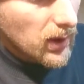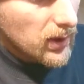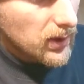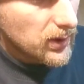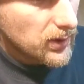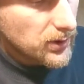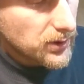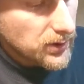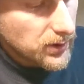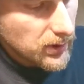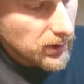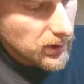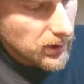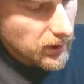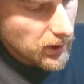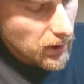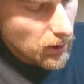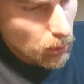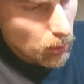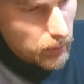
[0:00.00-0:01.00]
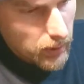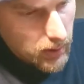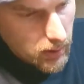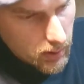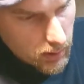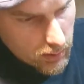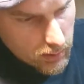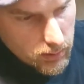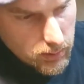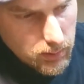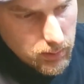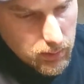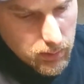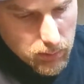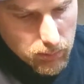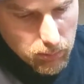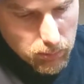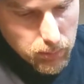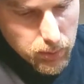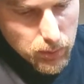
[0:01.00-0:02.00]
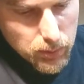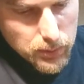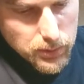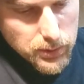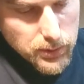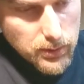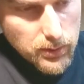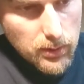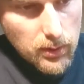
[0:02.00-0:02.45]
And now we can put